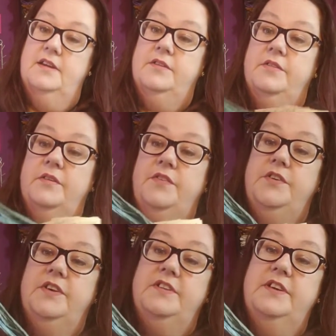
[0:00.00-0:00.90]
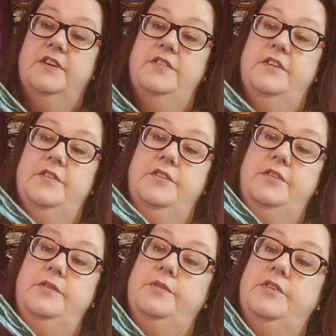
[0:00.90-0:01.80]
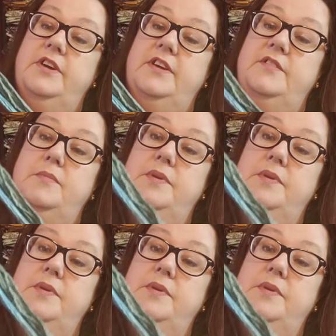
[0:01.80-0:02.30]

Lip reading: I don't know if you can tell, there are 2 shades of